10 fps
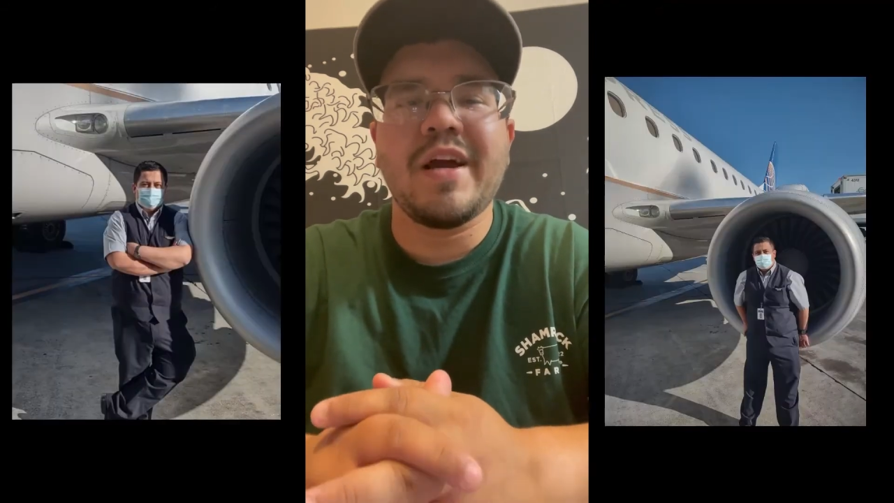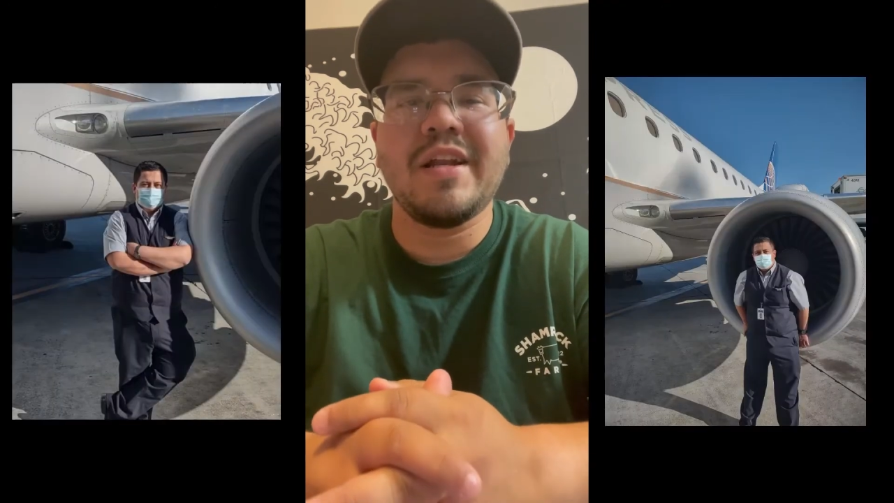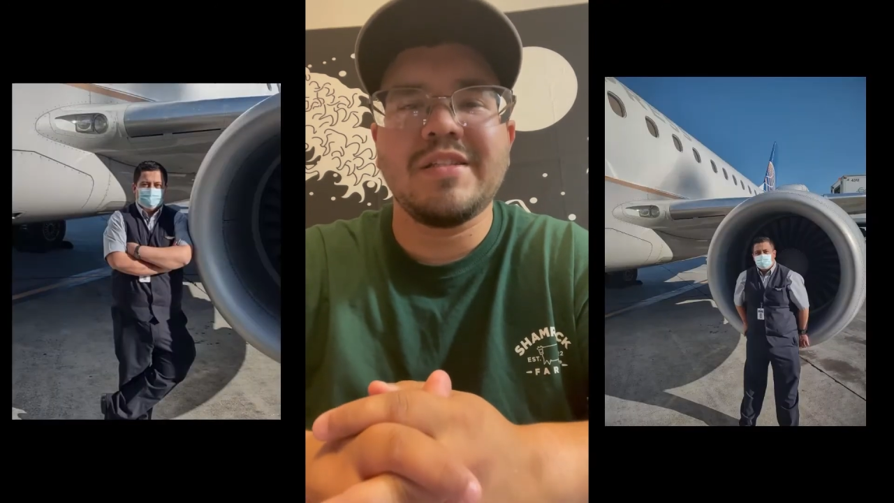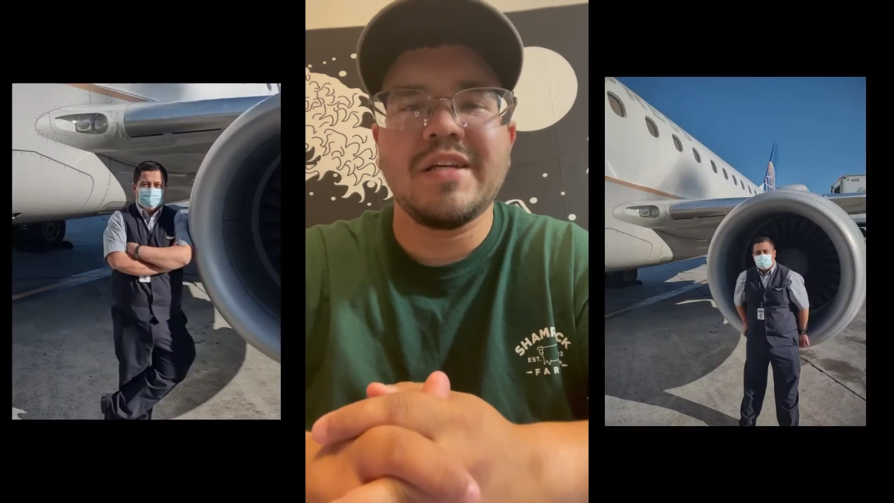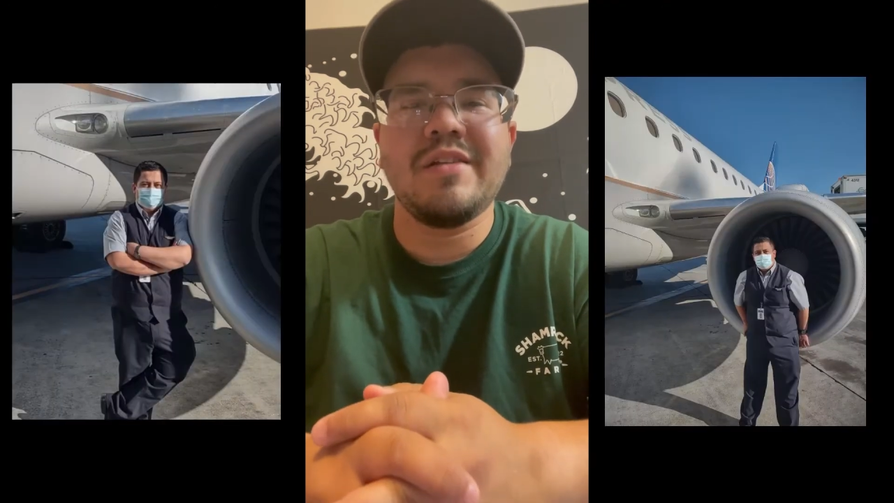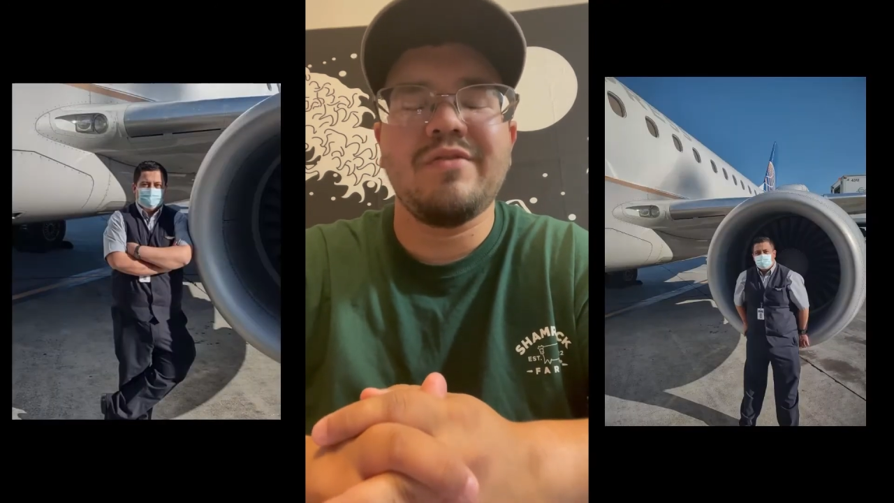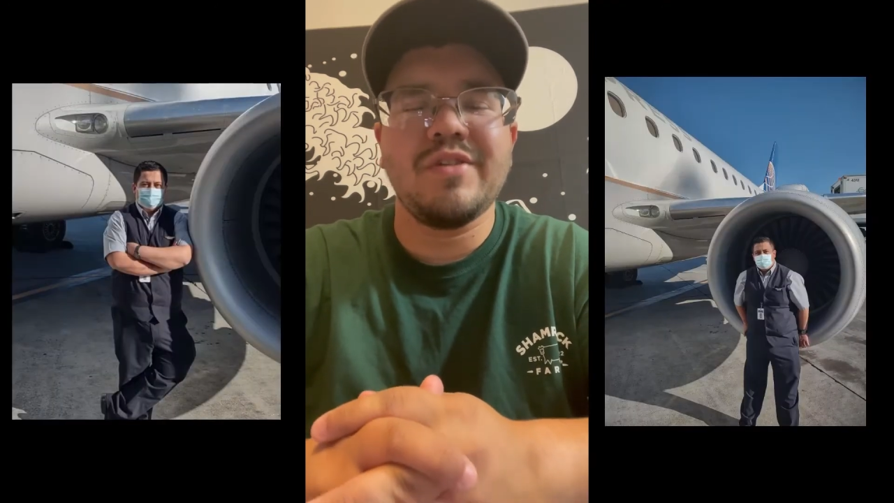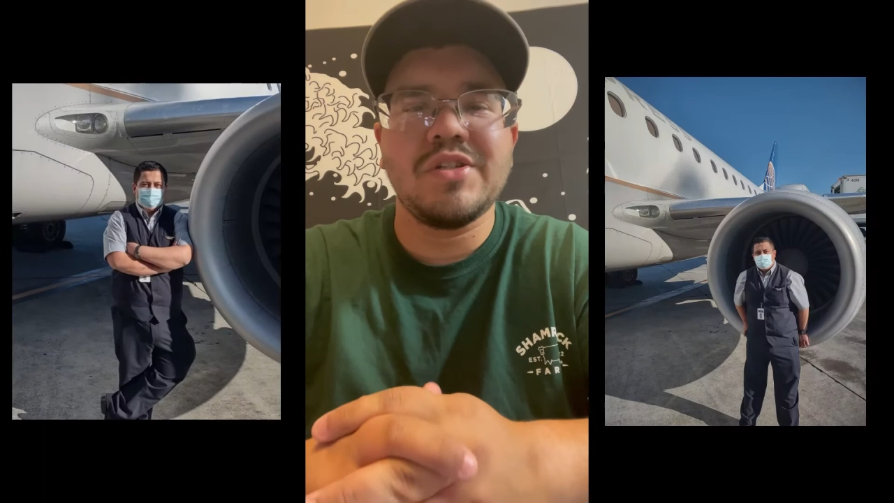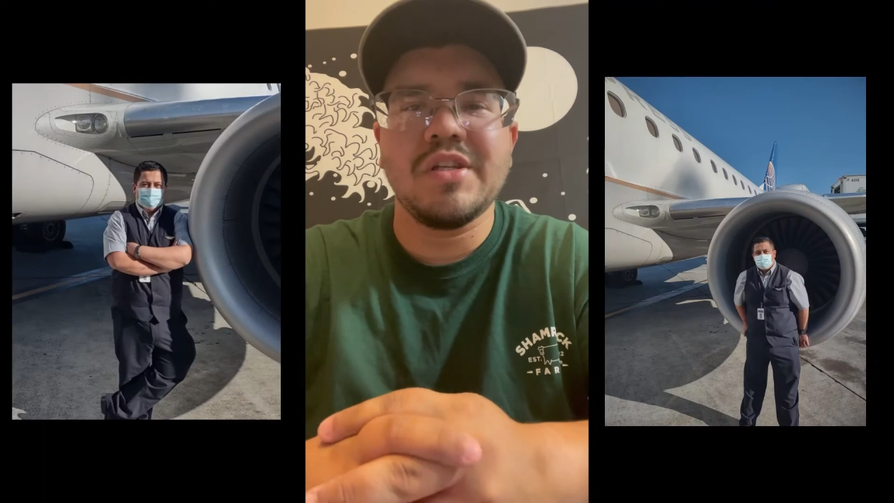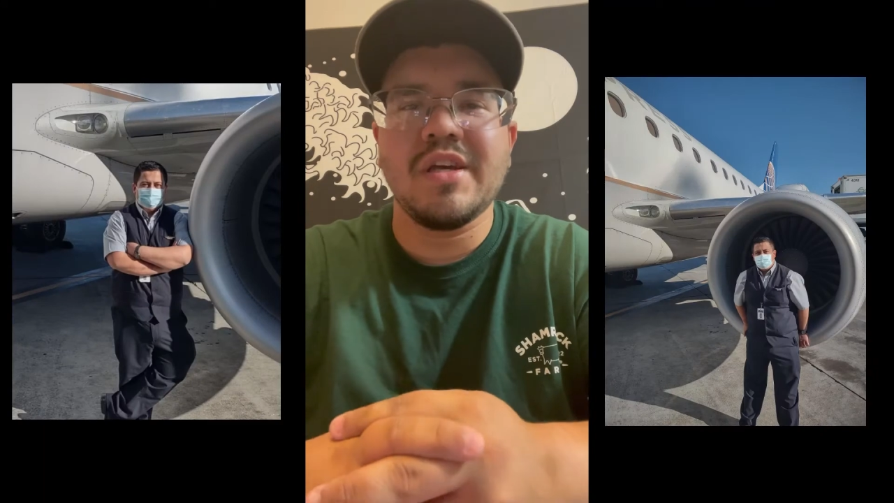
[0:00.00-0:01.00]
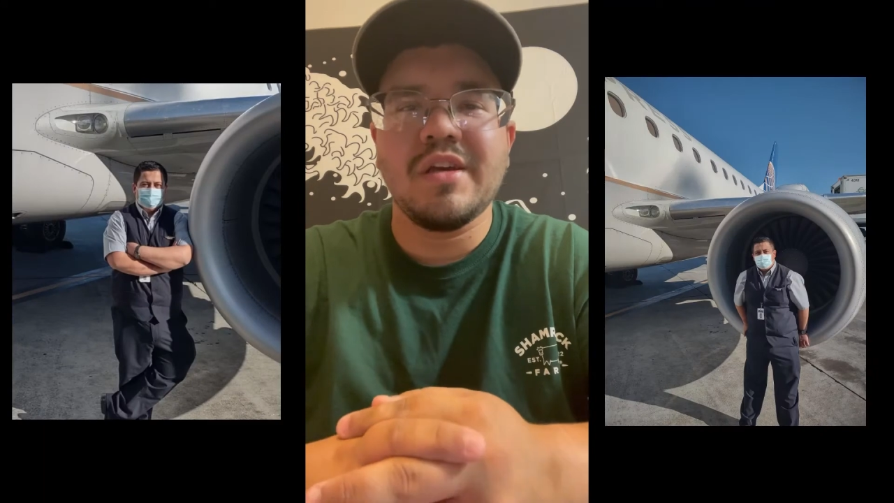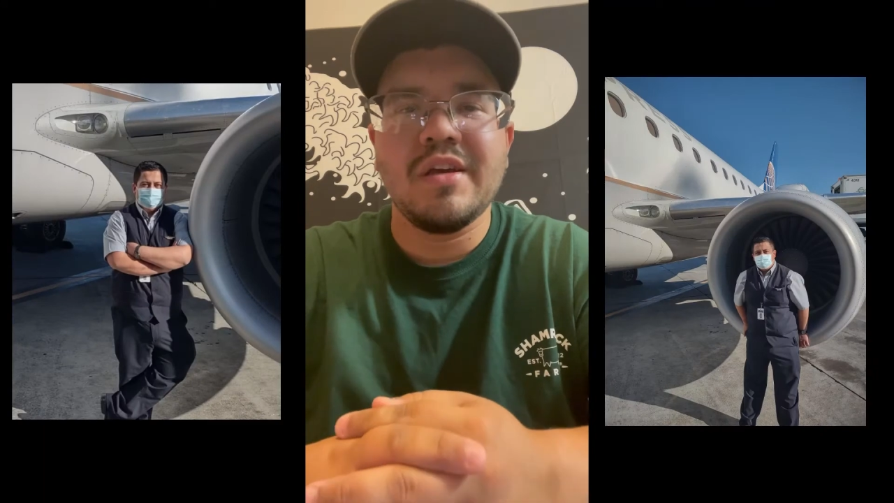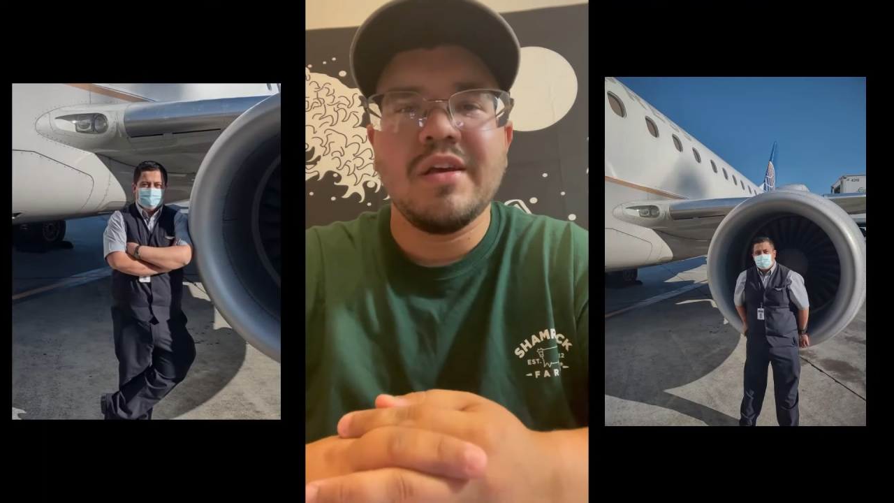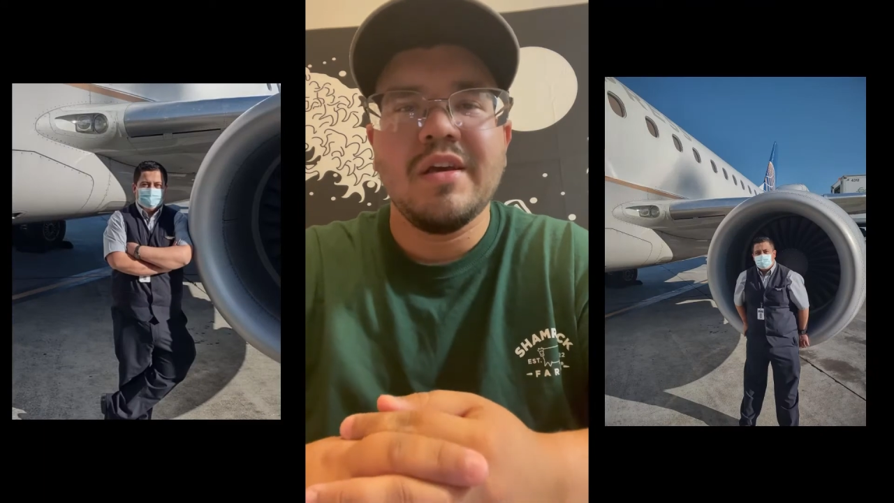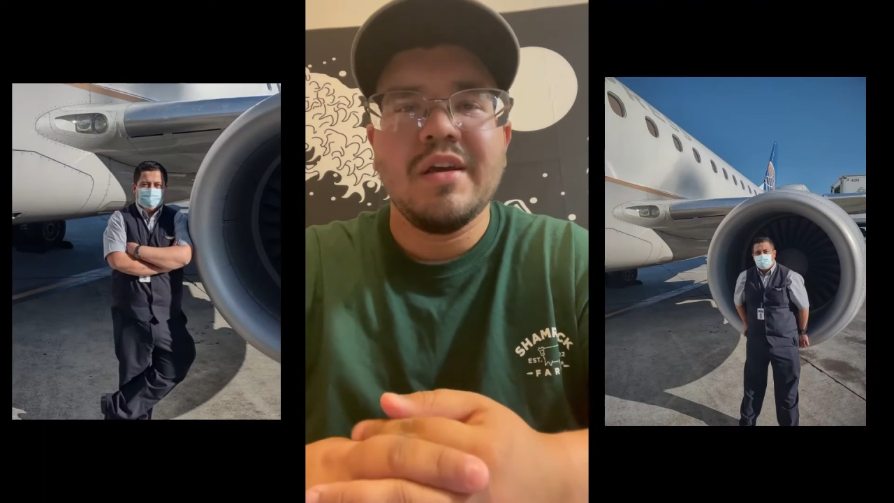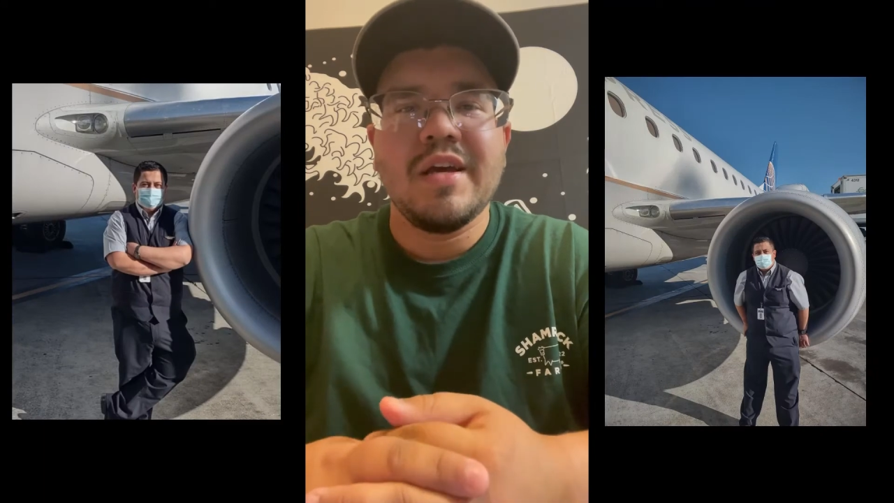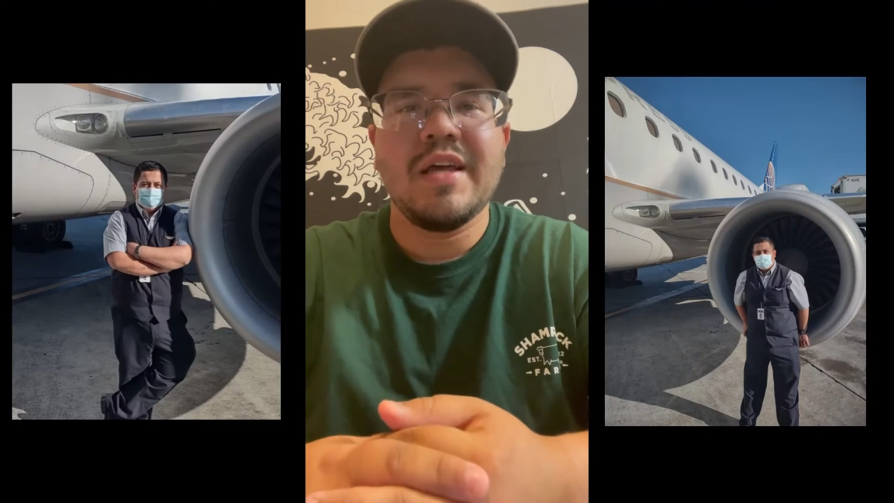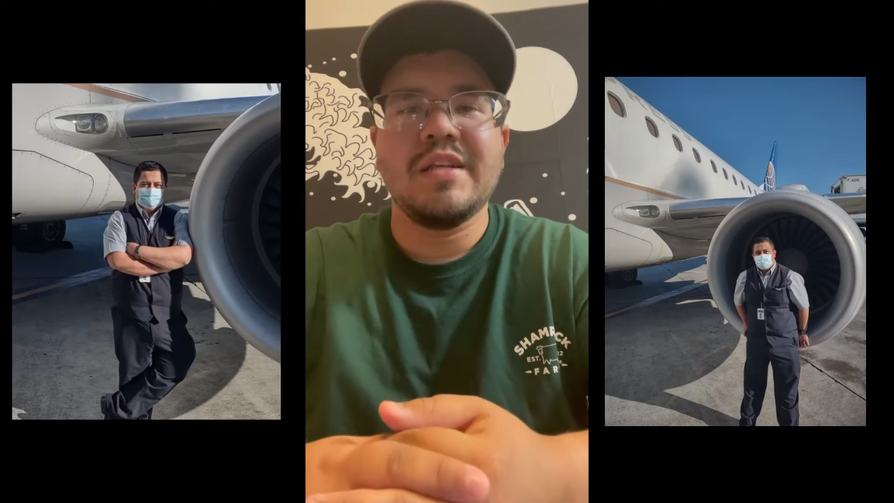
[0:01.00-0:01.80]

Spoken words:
attendant officially, and